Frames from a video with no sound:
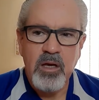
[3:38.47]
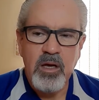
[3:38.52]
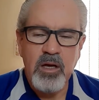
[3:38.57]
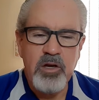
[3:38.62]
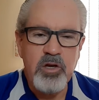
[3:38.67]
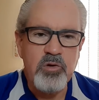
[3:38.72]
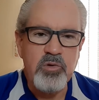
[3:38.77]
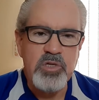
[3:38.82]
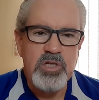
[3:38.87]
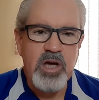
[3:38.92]

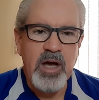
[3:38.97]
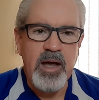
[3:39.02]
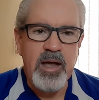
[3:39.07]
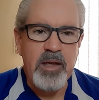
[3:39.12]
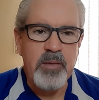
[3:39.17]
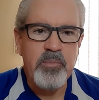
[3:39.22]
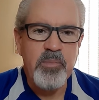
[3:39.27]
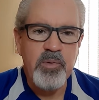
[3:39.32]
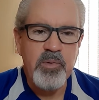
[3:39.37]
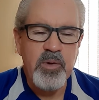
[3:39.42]
new
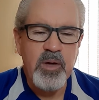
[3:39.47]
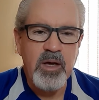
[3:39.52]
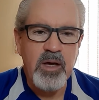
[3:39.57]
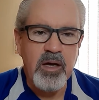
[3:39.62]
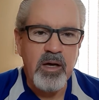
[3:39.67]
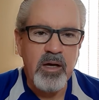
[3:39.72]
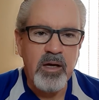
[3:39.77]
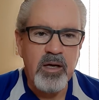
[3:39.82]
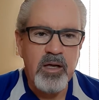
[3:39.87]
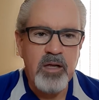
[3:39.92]
type,
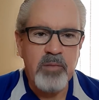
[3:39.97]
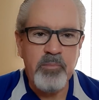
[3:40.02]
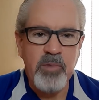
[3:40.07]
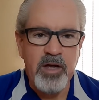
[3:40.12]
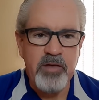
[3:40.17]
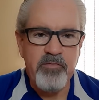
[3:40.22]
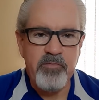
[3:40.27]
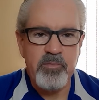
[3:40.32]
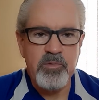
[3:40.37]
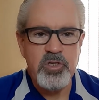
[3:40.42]
in
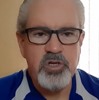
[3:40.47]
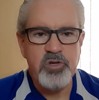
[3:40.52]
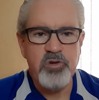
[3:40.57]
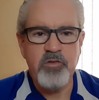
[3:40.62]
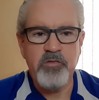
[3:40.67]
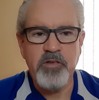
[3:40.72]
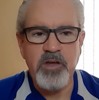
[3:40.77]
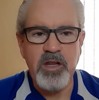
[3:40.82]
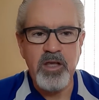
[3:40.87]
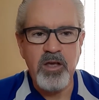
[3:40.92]
my
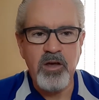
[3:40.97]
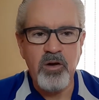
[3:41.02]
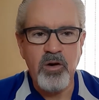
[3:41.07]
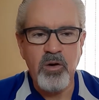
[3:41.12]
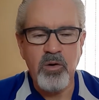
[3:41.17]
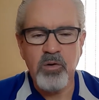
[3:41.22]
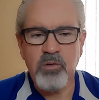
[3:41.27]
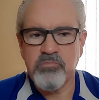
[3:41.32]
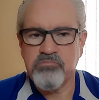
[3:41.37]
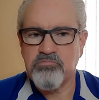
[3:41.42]
shoe
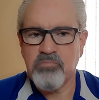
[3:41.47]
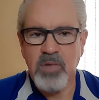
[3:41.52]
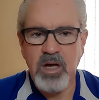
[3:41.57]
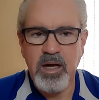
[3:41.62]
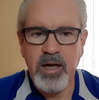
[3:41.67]
video,